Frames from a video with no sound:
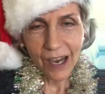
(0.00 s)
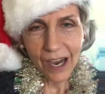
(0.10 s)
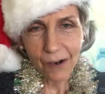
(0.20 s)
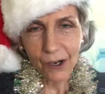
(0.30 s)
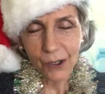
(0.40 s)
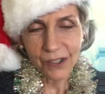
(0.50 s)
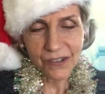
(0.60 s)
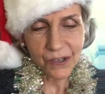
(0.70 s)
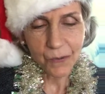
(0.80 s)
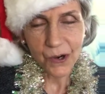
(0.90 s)
How cold
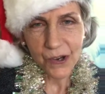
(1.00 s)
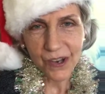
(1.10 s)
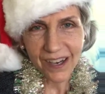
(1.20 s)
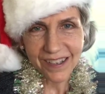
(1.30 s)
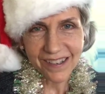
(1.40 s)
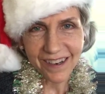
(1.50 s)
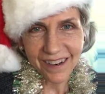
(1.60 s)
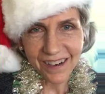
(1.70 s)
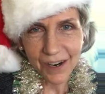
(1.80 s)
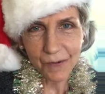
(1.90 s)
is it where you guys
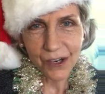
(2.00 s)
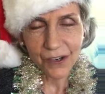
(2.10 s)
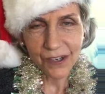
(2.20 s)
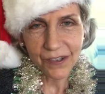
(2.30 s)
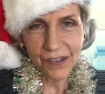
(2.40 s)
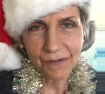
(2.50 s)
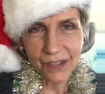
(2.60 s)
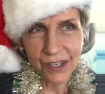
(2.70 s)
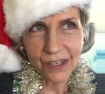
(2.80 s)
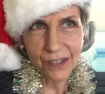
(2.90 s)
are? I wonder. It,
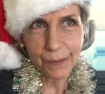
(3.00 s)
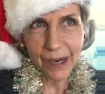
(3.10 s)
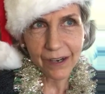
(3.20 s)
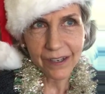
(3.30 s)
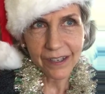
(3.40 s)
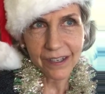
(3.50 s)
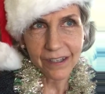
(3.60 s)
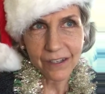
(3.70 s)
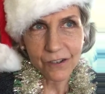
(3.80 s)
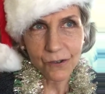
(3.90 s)
it's it's about in
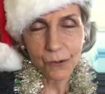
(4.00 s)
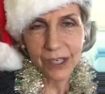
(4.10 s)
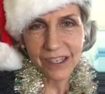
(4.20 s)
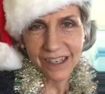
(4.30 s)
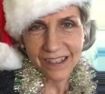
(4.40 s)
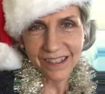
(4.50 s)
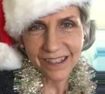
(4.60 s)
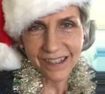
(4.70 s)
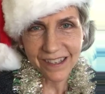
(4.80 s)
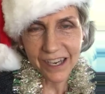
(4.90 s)
the
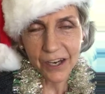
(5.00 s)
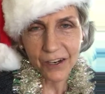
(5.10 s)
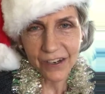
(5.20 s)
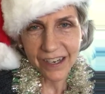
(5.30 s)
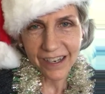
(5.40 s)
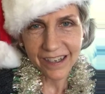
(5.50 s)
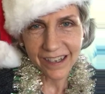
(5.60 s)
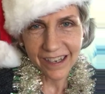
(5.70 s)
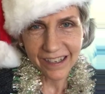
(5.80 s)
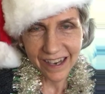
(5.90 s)
20s here in
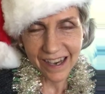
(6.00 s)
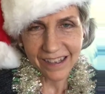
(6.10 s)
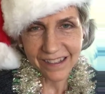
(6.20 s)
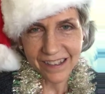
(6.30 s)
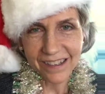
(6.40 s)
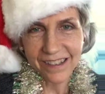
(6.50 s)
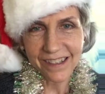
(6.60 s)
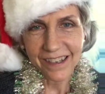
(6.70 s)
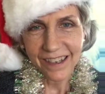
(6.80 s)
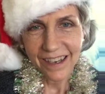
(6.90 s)
in
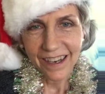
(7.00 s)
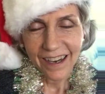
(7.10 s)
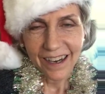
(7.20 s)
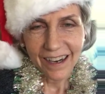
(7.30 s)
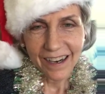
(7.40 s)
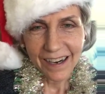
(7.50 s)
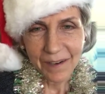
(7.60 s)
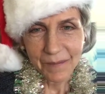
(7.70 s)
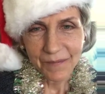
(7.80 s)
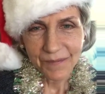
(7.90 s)
Kansas.
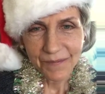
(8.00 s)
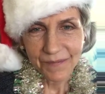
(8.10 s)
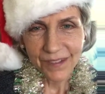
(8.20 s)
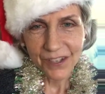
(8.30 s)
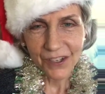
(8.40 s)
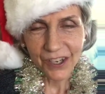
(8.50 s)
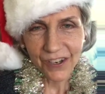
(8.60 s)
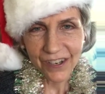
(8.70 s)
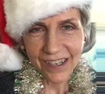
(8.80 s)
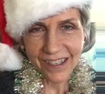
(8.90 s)
Um, just
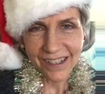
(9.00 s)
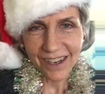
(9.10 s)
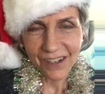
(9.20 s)
curious.